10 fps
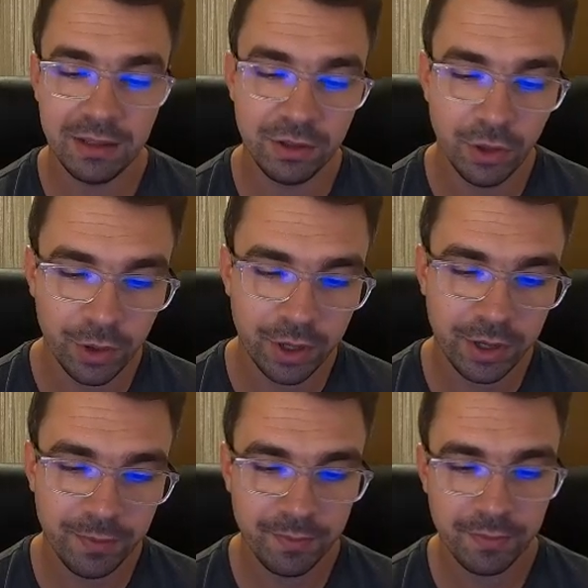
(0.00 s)
add
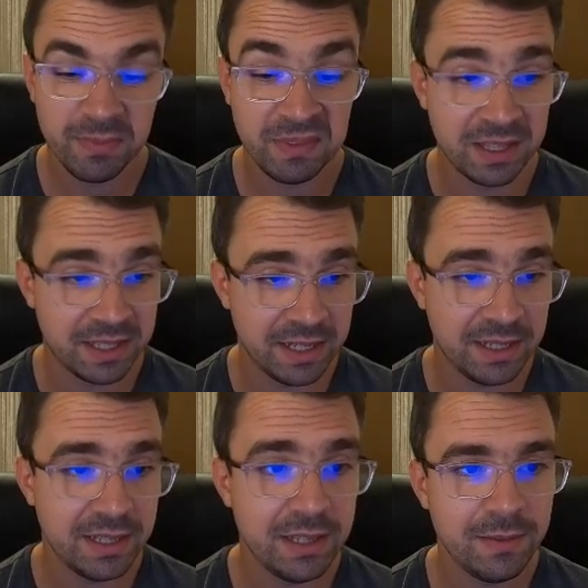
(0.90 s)
docker, it
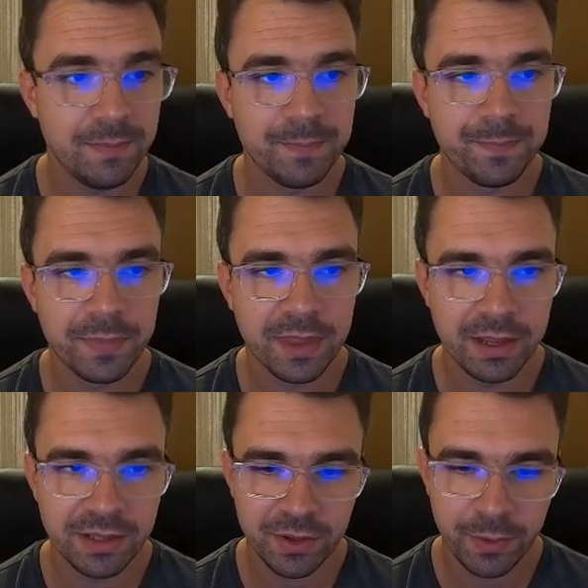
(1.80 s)
sees it,
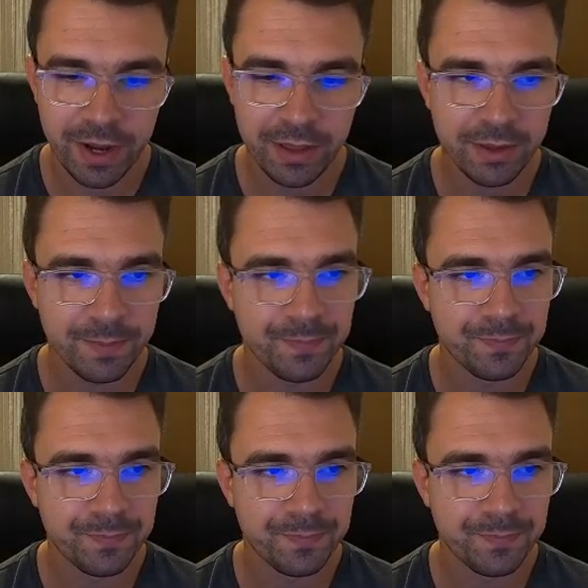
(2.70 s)
that's great.